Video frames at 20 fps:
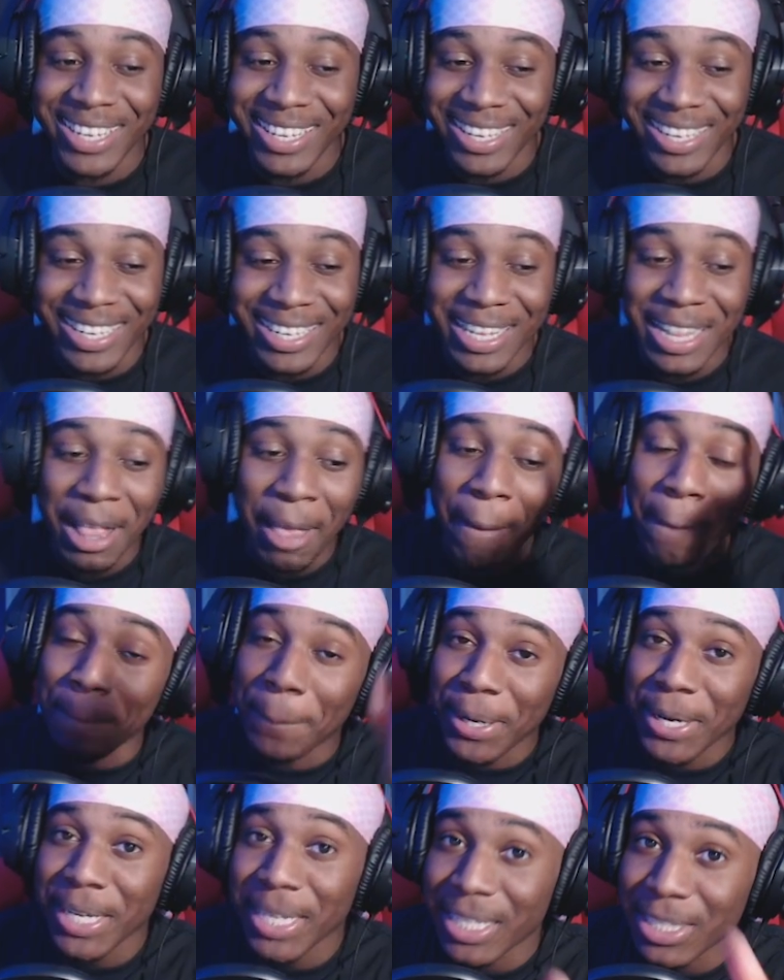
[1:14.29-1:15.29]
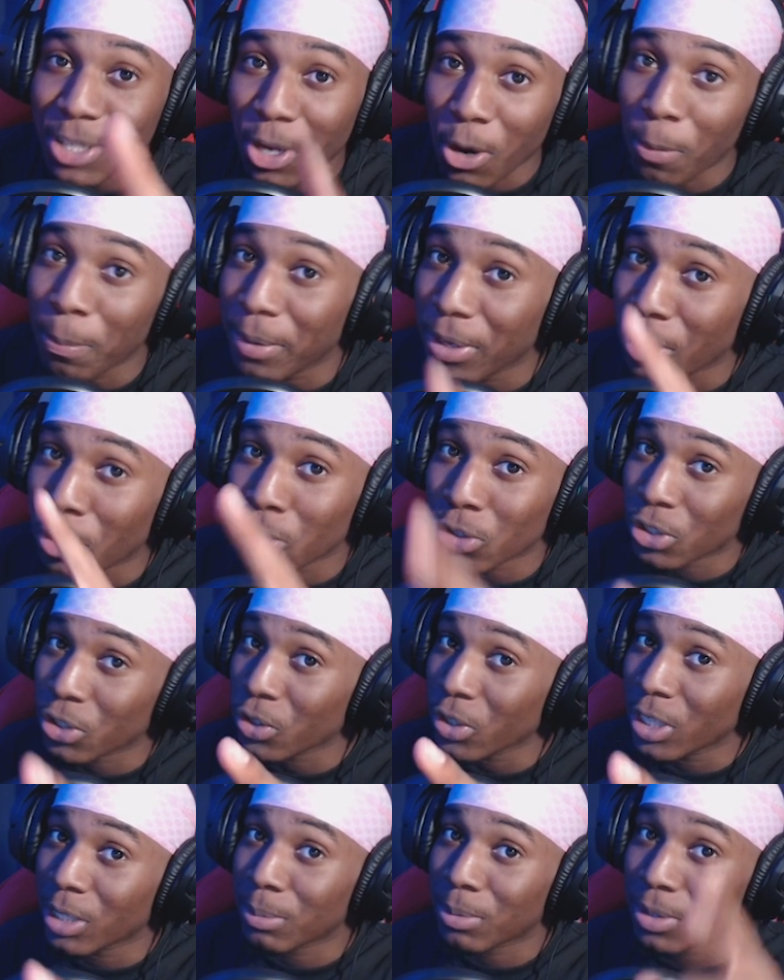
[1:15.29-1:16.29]
But it's gonna be on
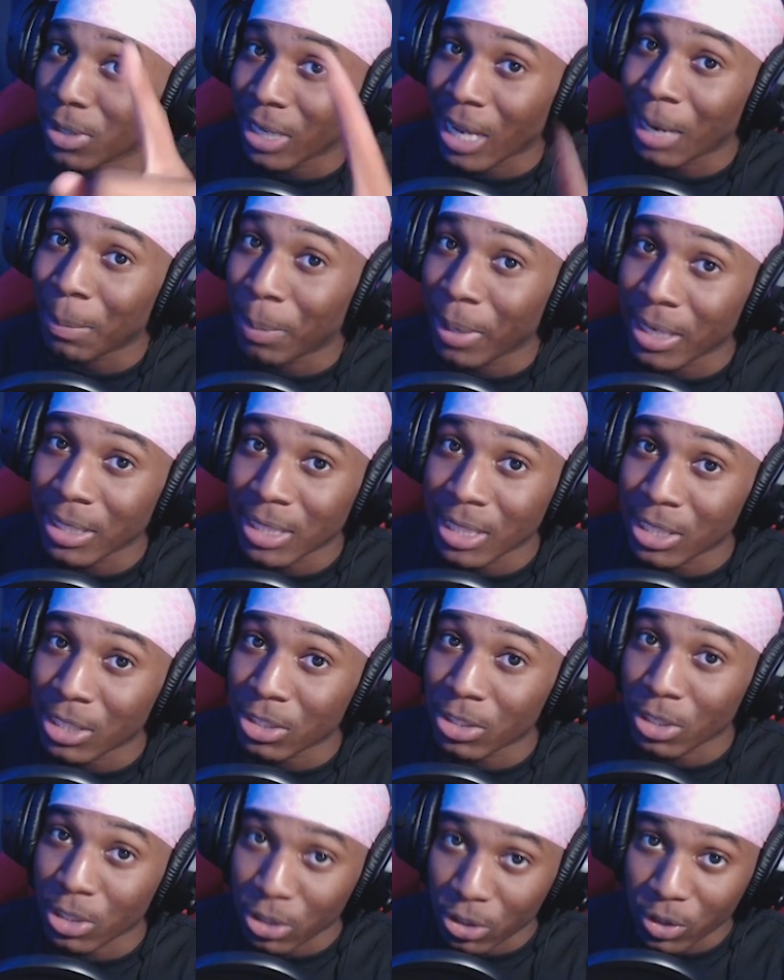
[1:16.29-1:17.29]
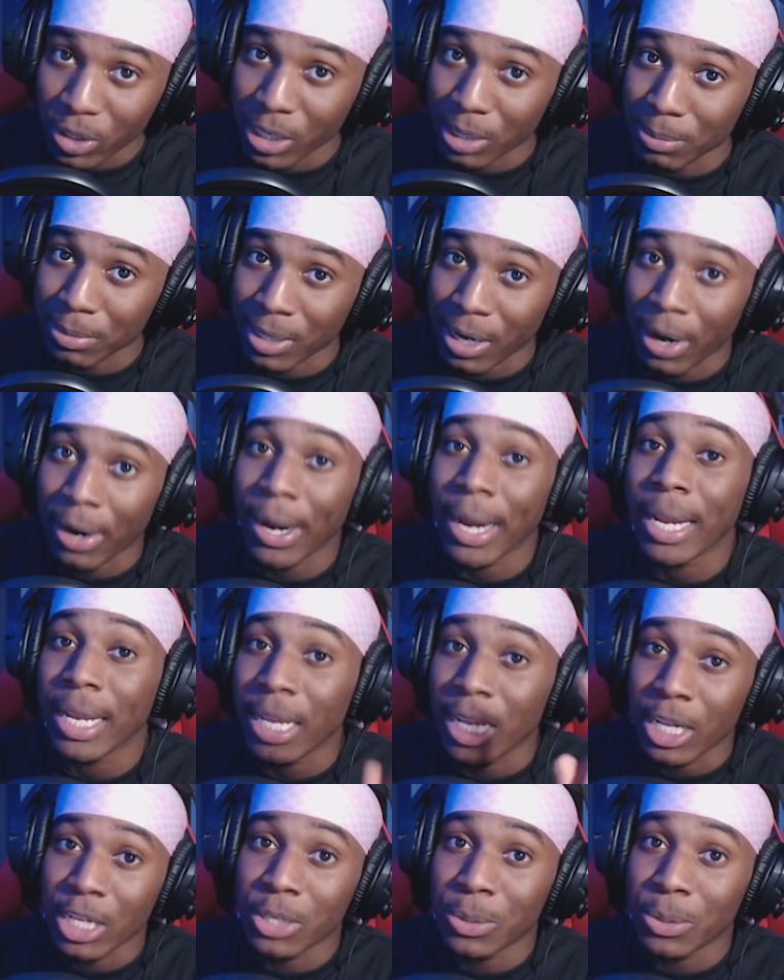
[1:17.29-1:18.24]
stream, so you gotta pay attention to the streams, all right?